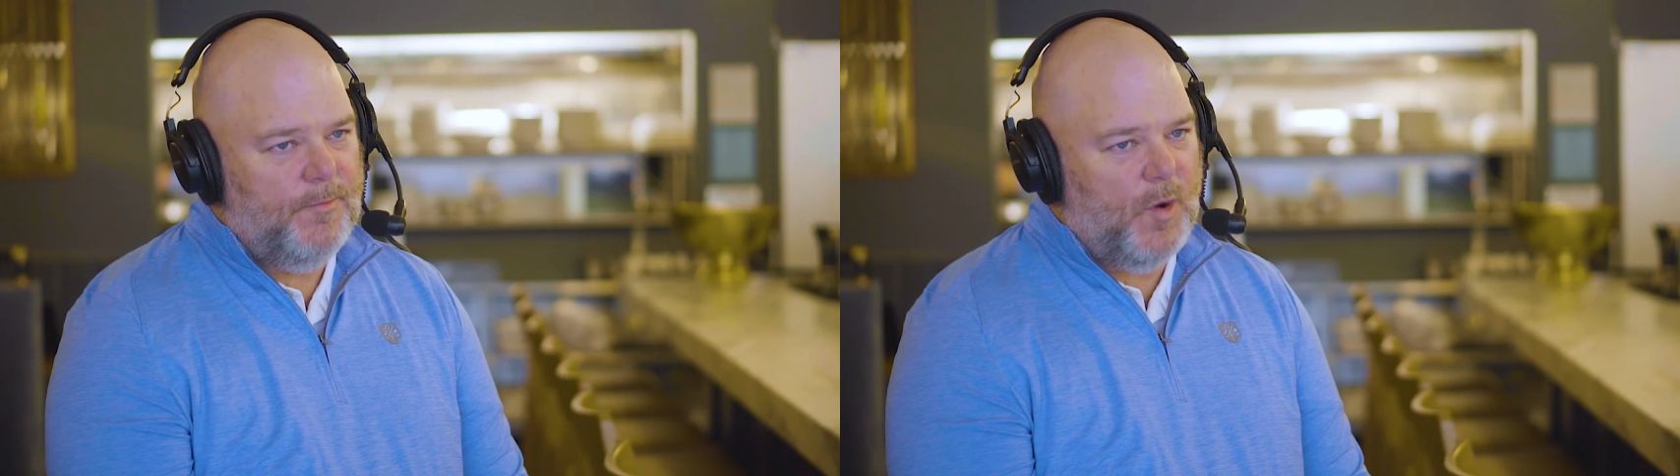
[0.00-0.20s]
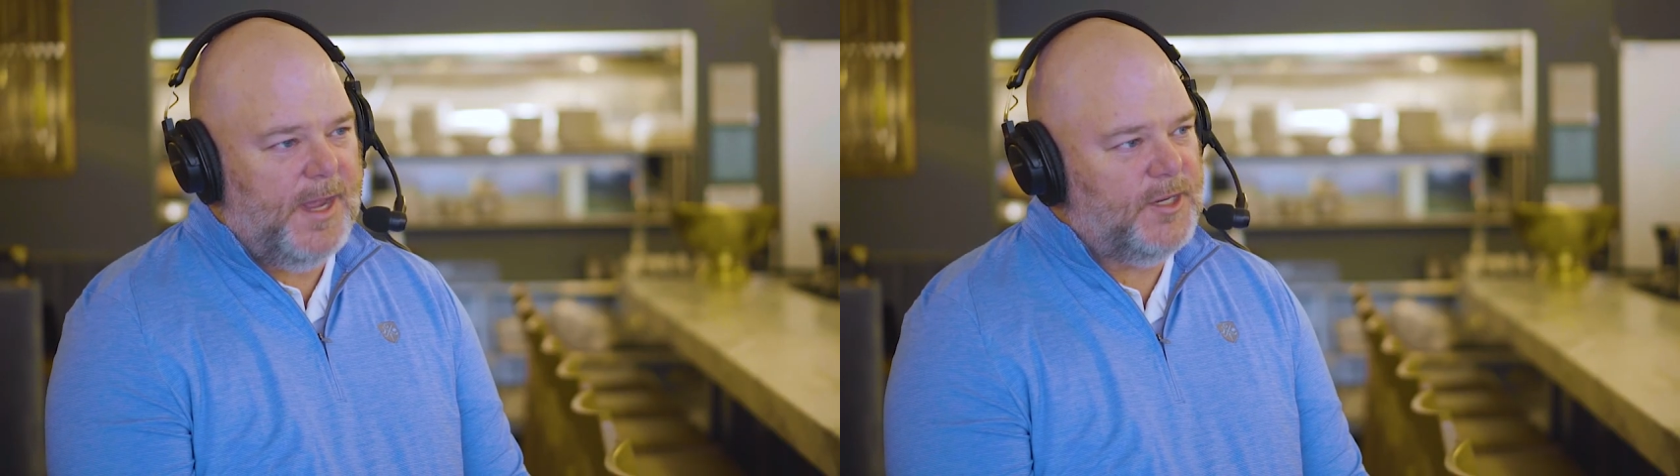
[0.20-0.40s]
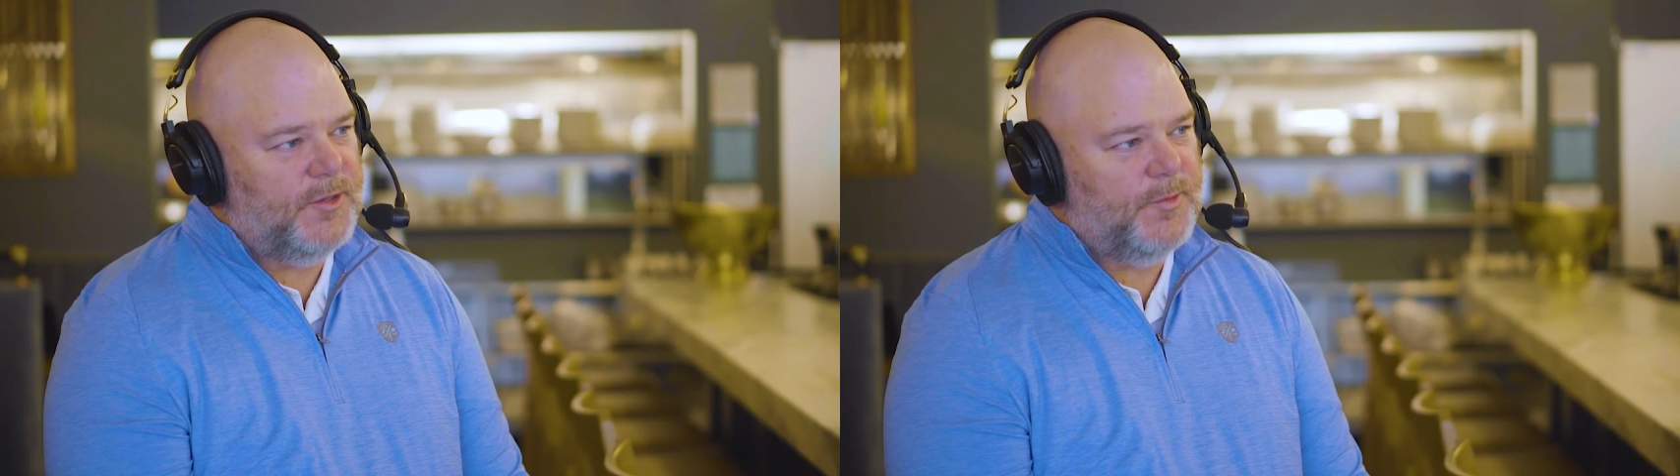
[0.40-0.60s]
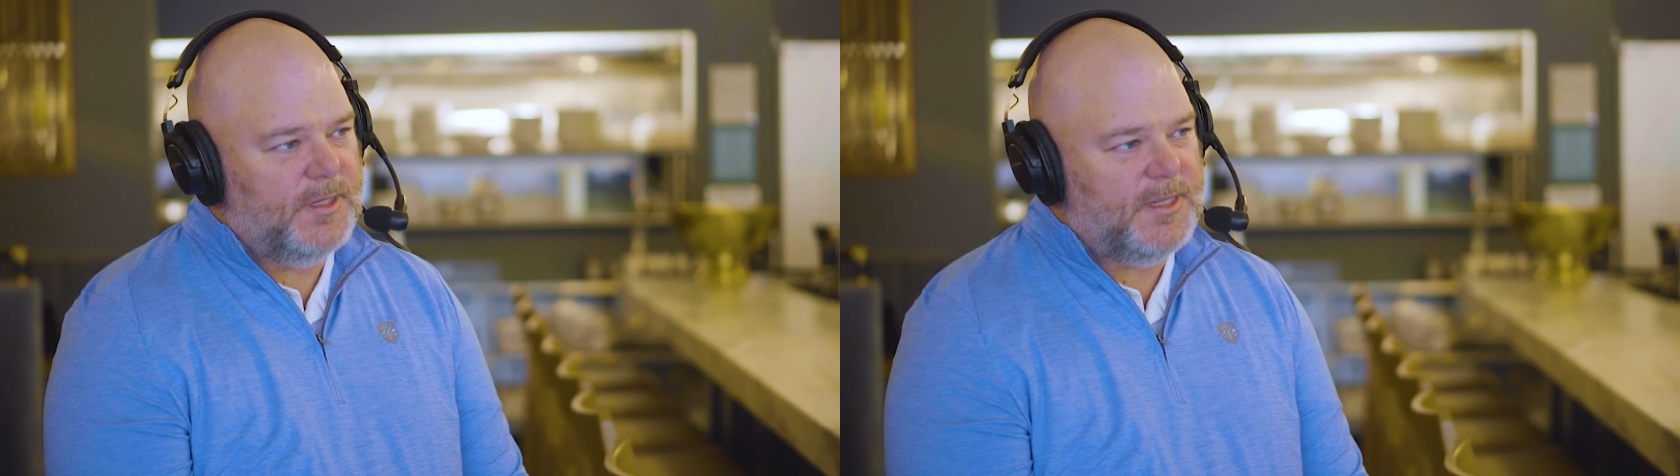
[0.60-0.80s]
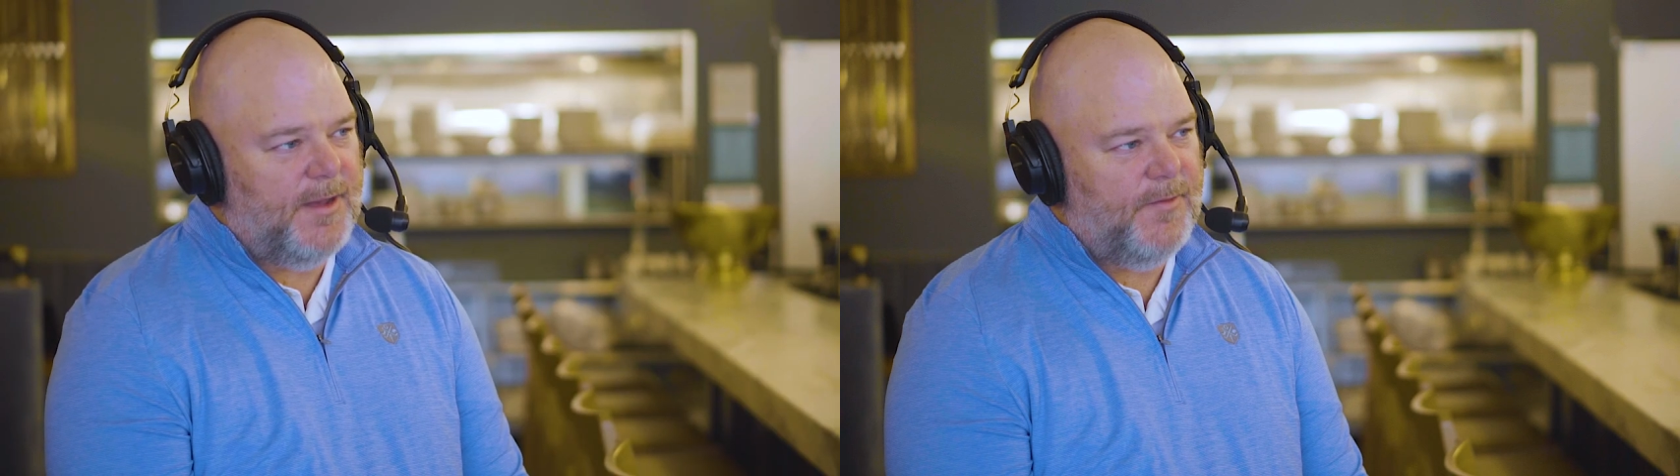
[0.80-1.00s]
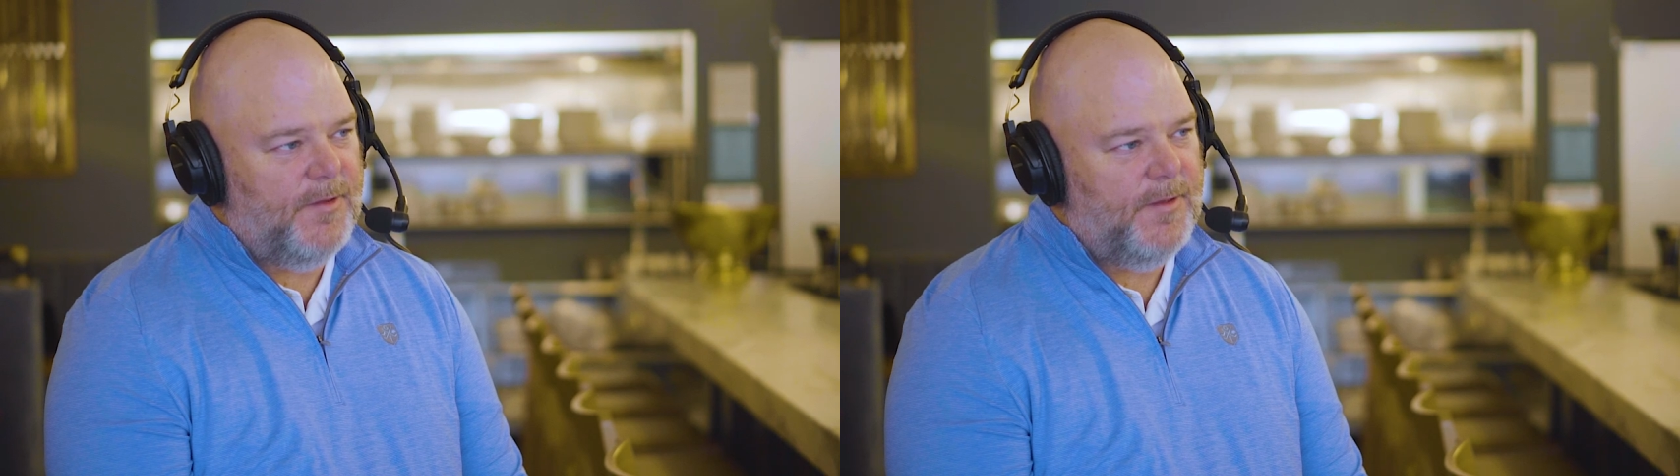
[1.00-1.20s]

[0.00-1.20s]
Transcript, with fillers: branches will this have?